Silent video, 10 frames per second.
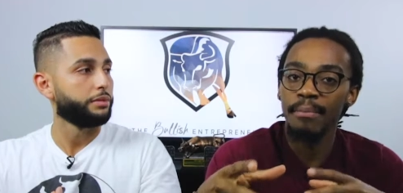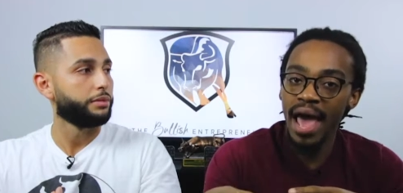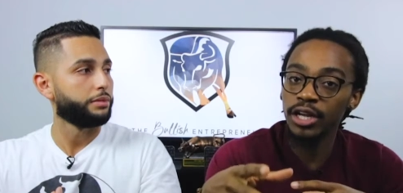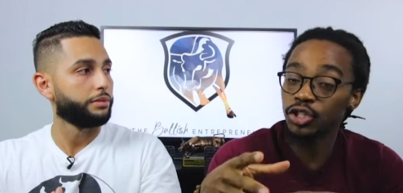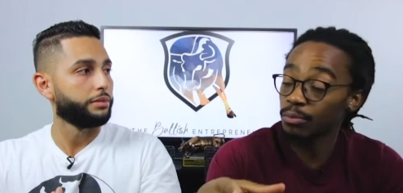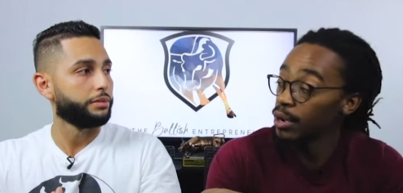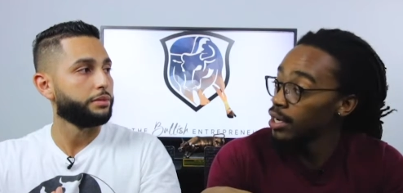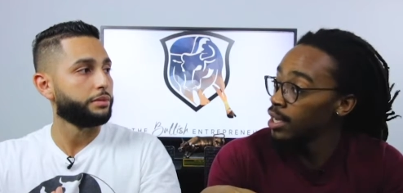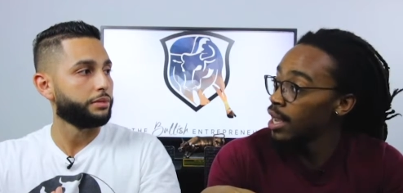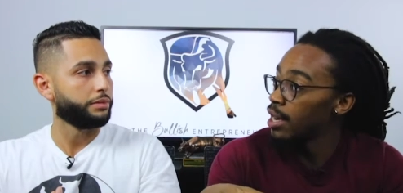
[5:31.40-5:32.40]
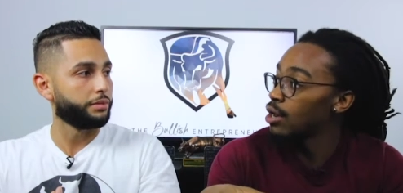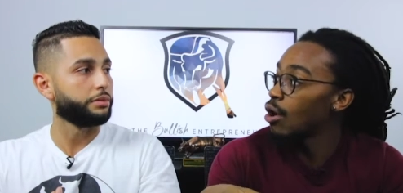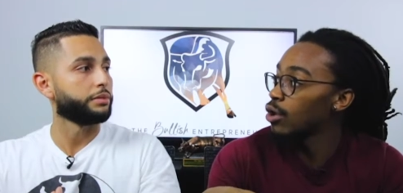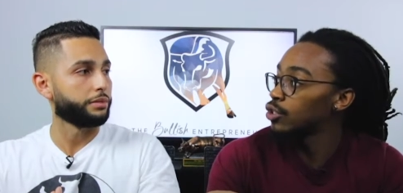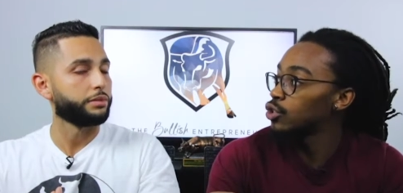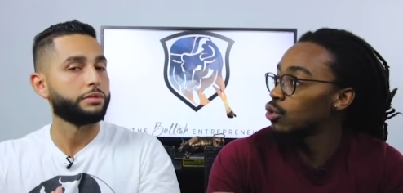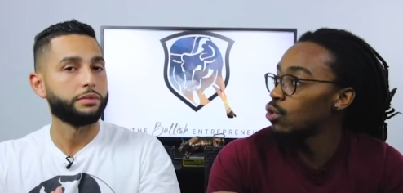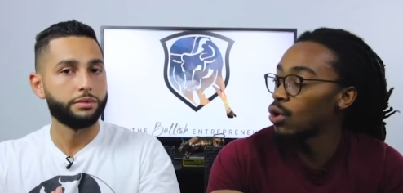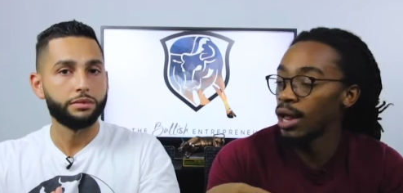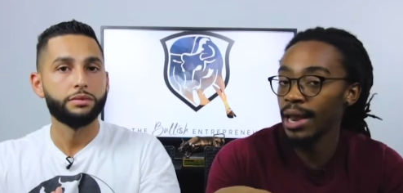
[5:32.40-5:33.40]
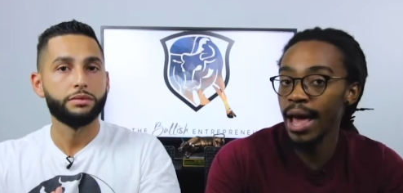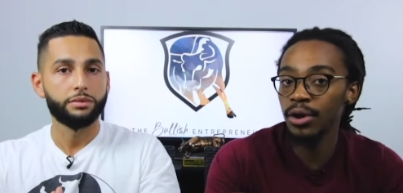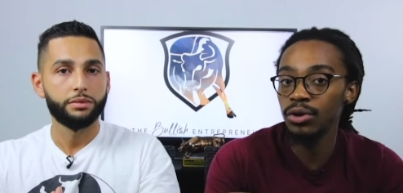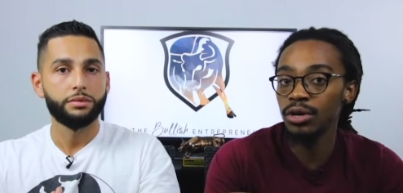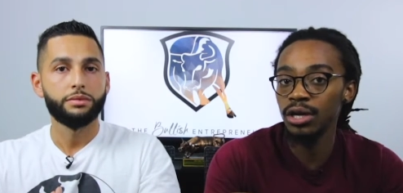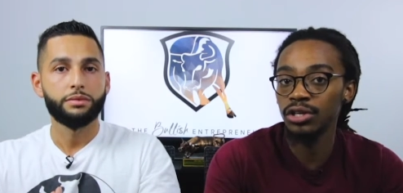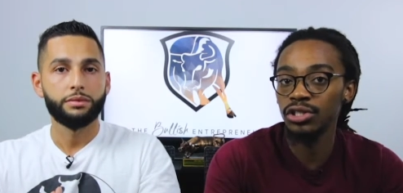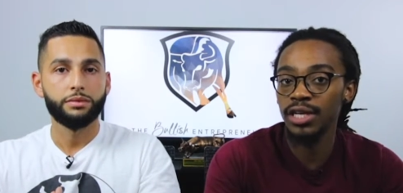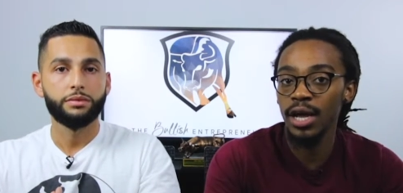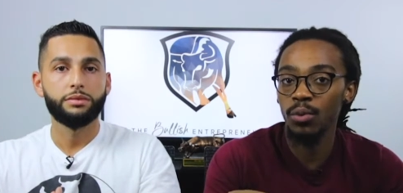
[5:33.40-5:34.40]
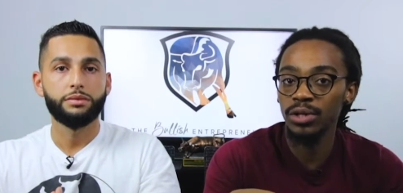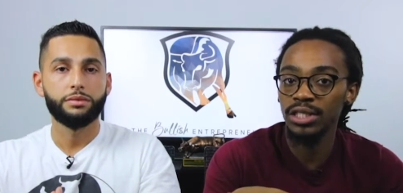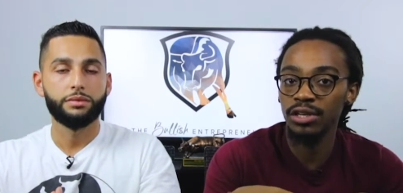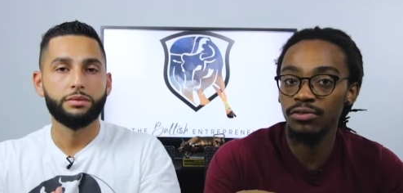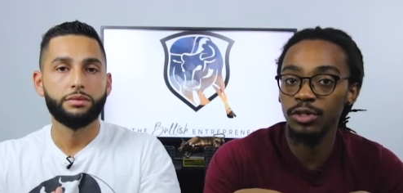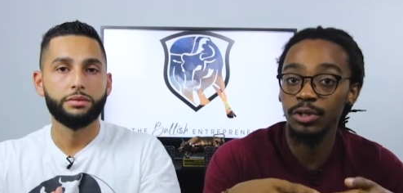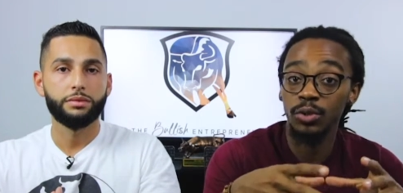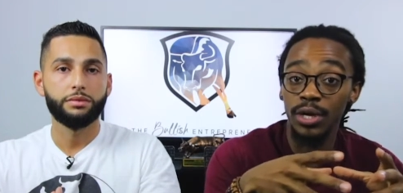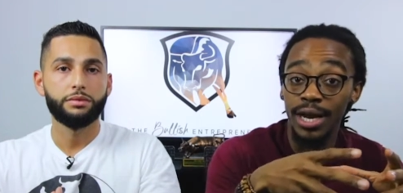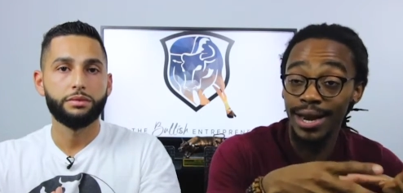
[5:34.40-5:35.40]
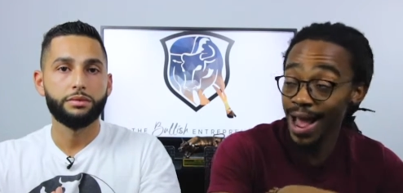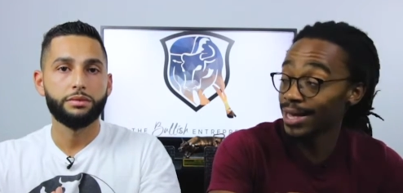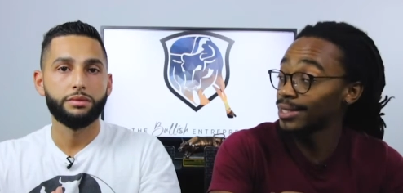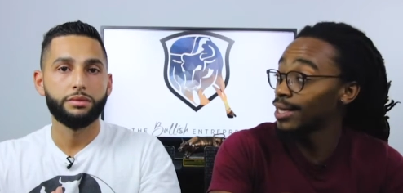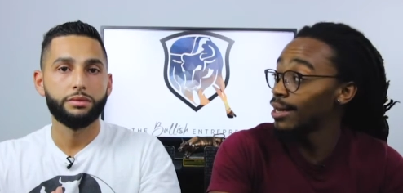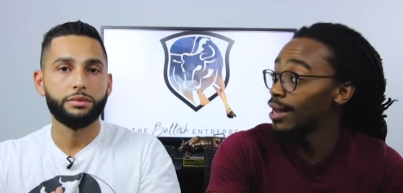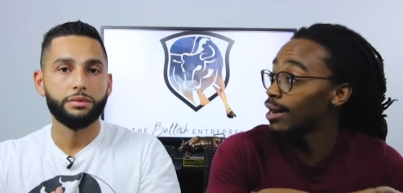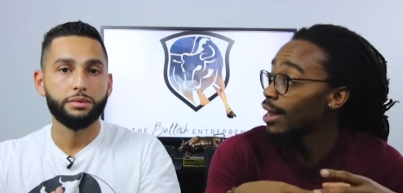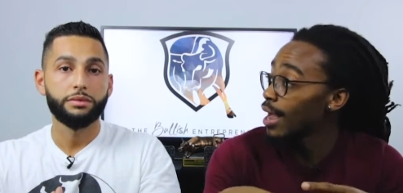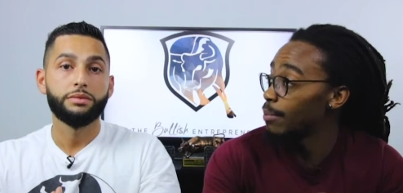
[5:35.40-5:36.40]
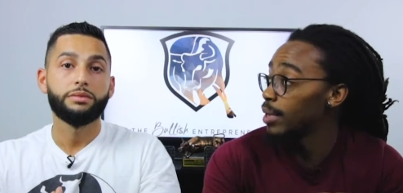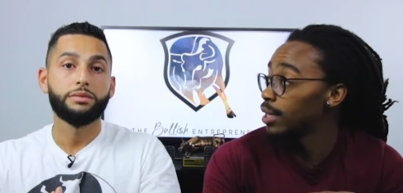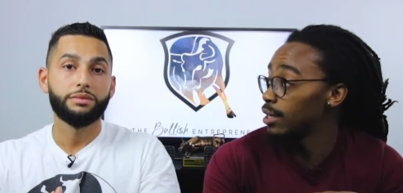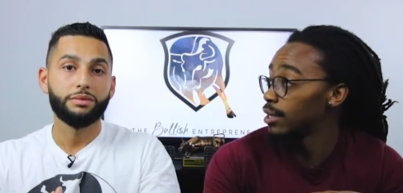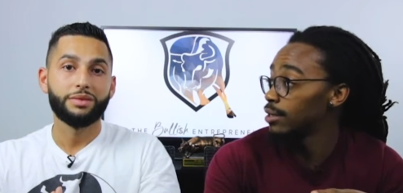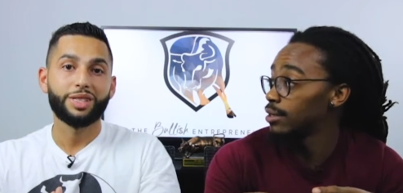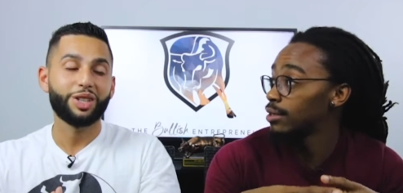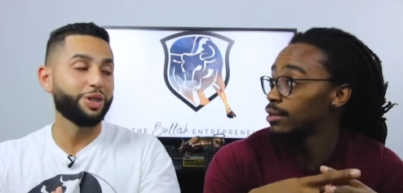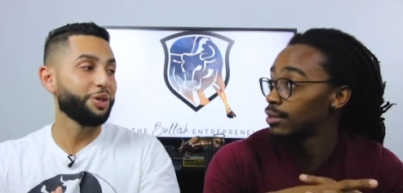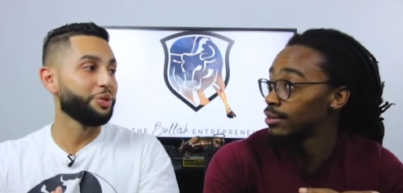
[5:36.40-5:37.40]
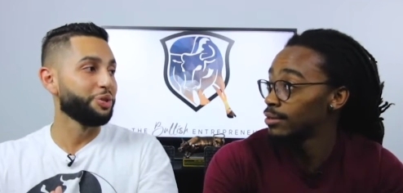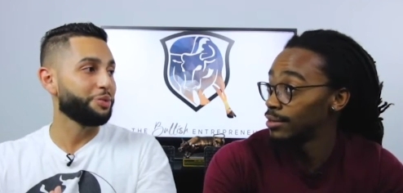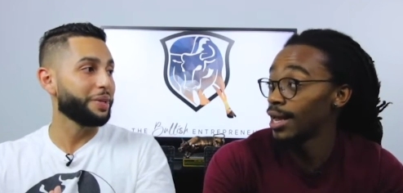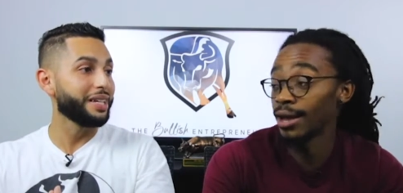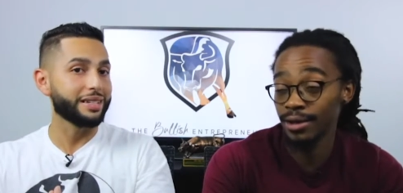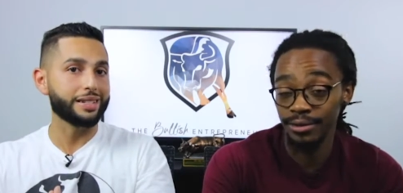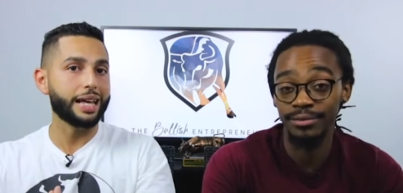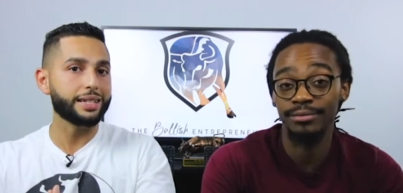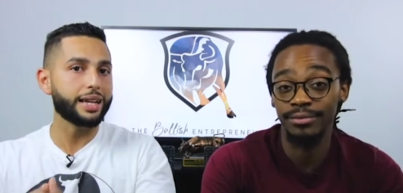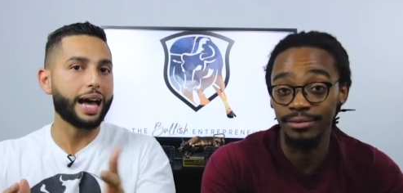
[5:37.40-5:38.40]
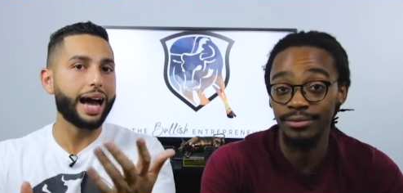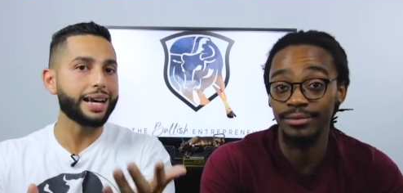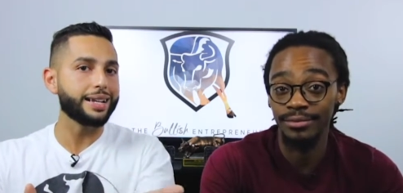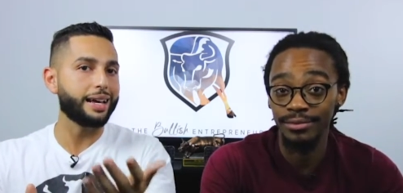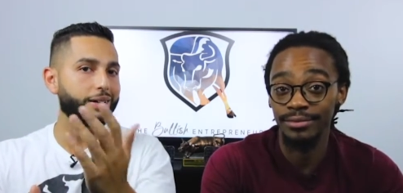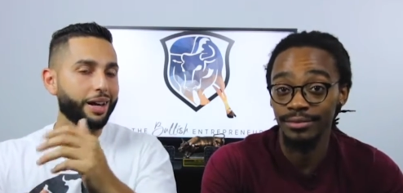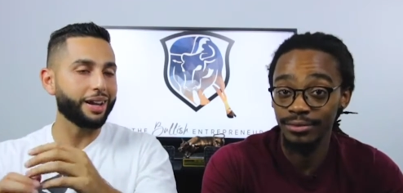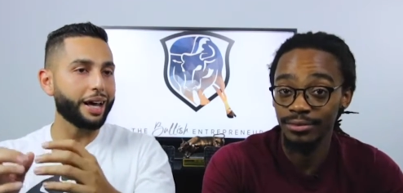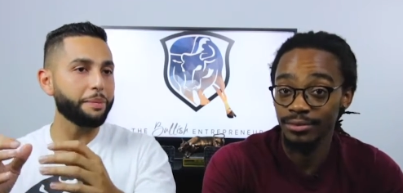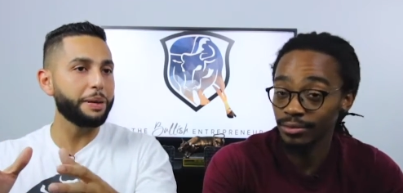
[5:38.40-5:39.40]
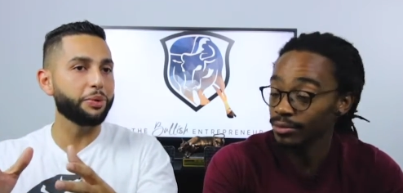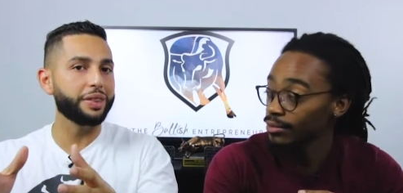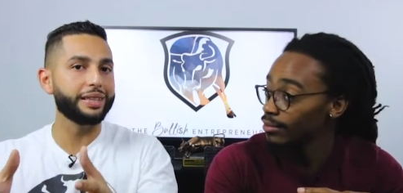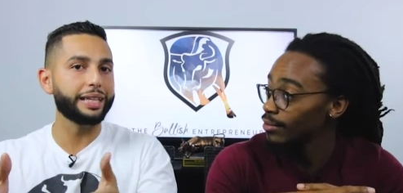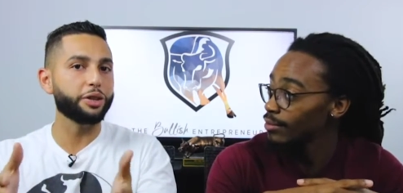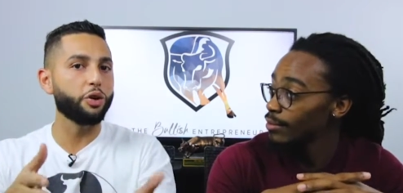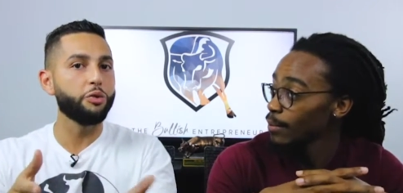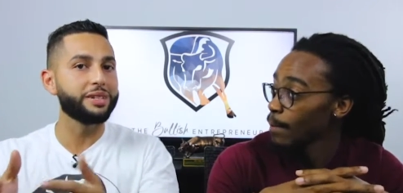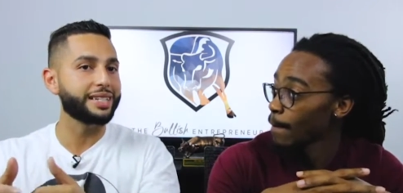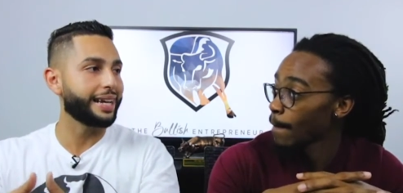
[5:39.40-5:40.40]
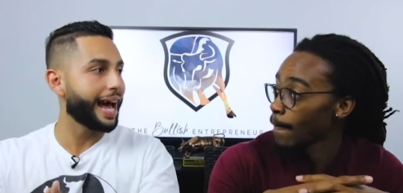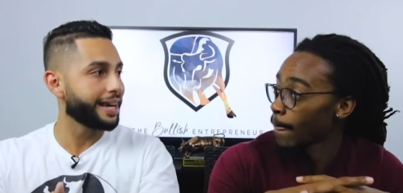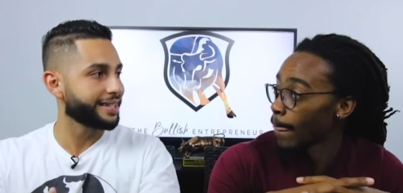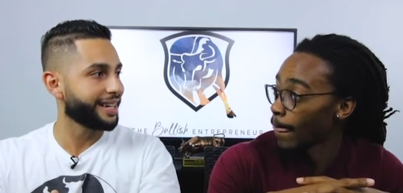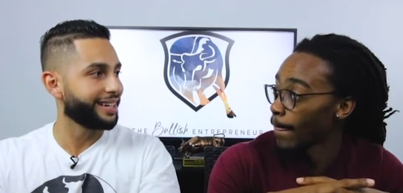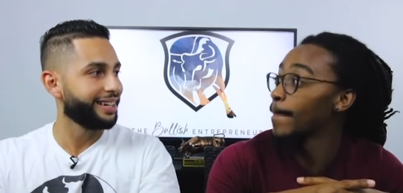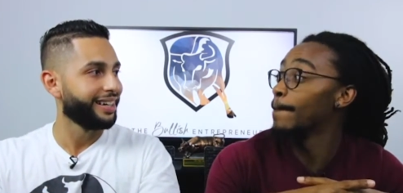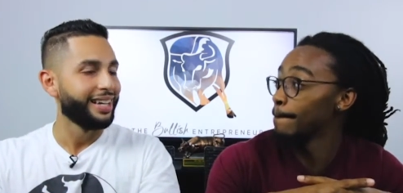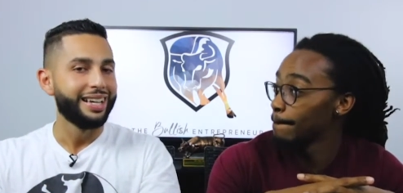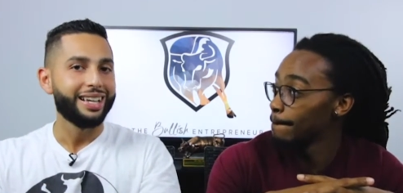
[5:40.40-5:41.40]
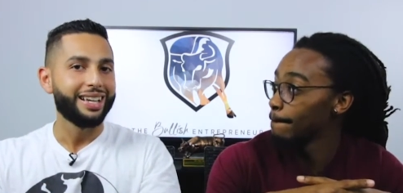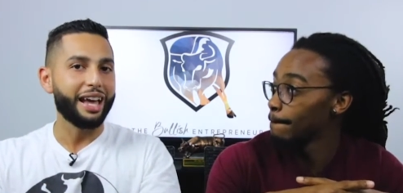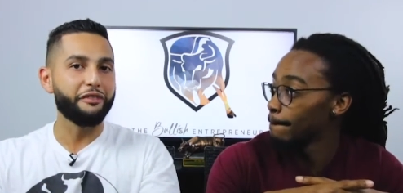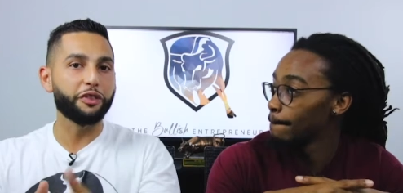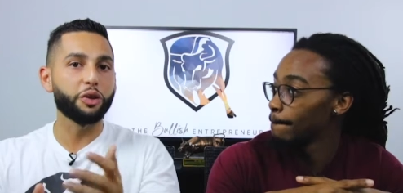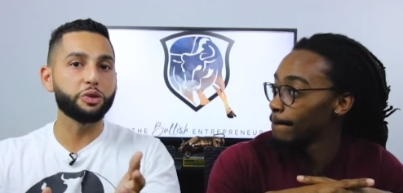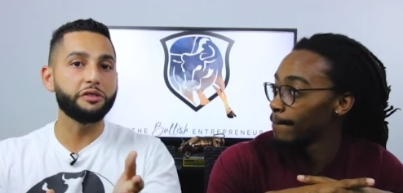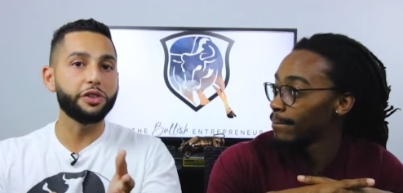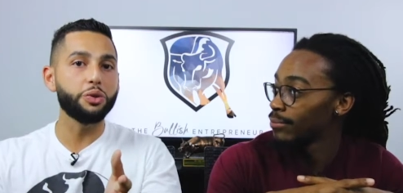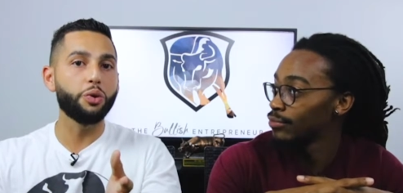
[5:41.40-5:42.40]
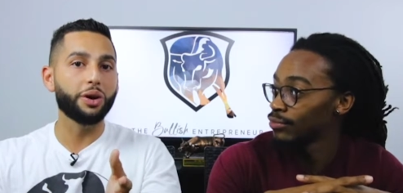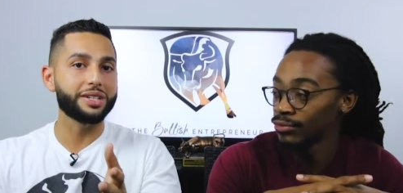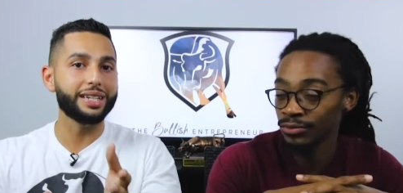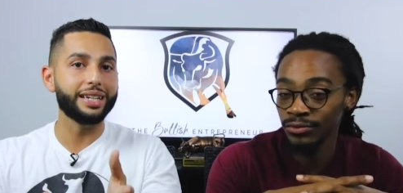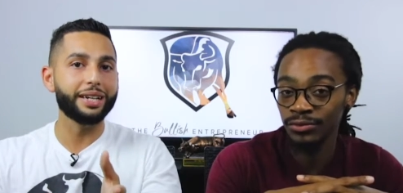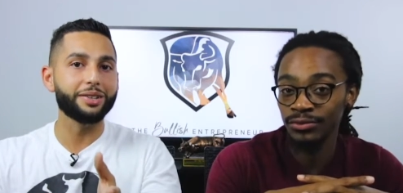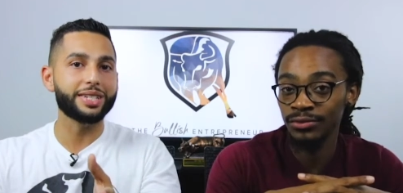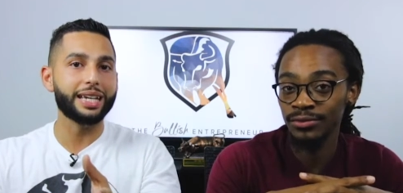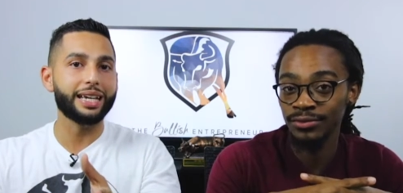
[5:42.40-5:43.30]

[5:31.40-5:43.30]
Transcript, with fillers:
Speaker 1: manage your money and then mm -hmm. also allow you to understand what's the difference between an asset and a liability.
Speaker 2: Huge piece. That's it. I a lot of people think that their home is an asset. Mm -hmm and for those of you who are sitting here and